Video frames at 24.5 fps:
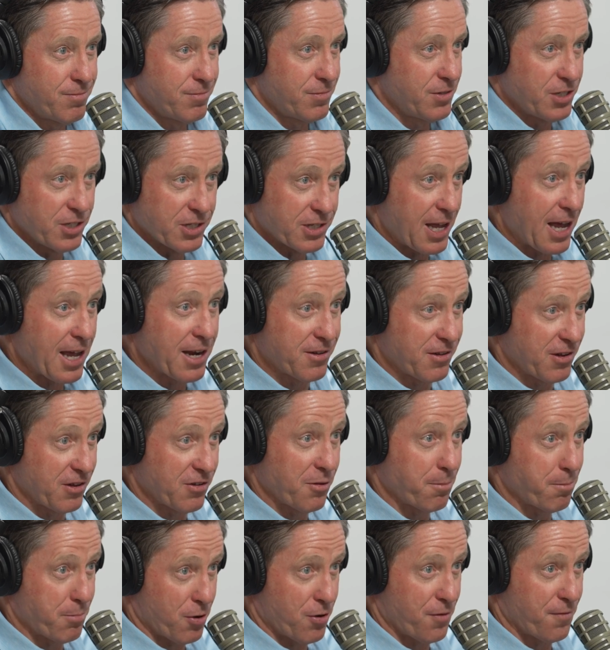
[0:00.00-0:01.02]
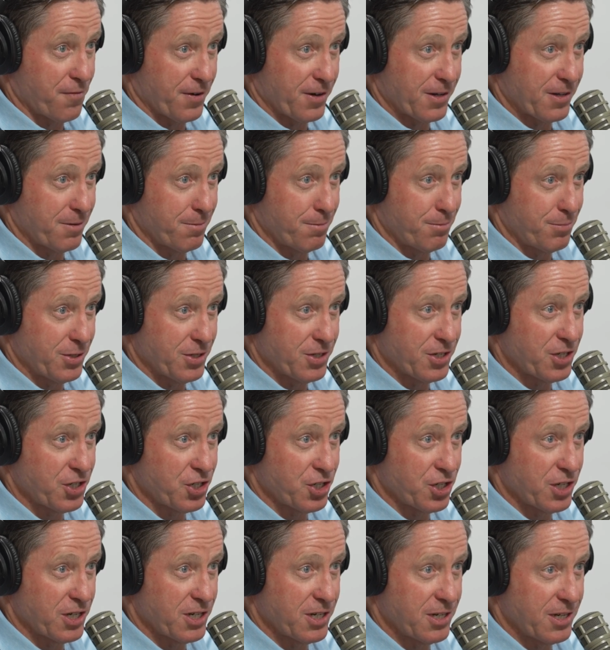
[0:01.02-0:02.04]
Just had such a perfect
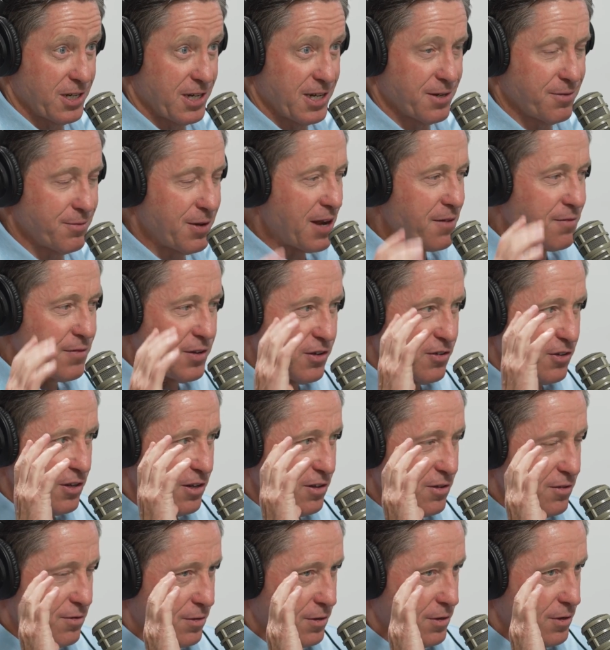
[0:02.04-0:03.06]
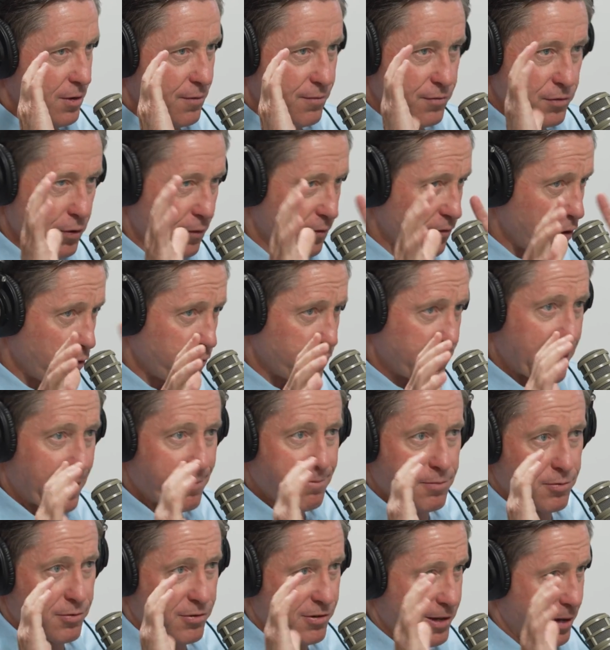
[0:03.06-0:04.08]
position. And NVGs, you have no
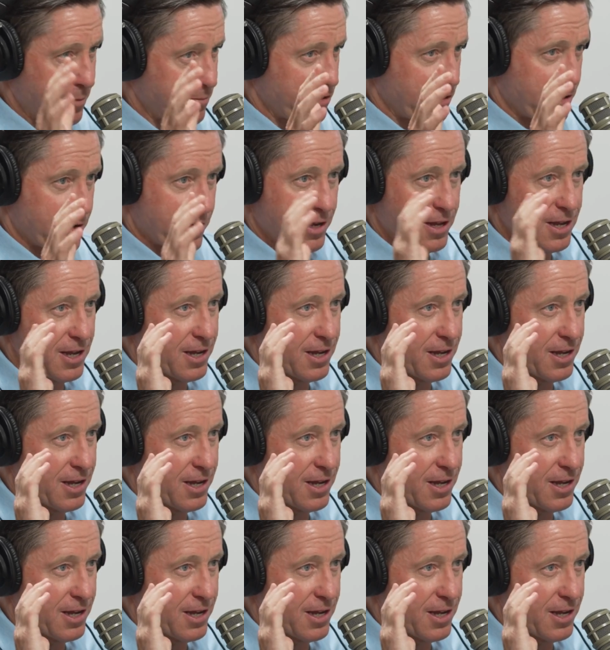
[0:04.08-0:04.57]
depth perception.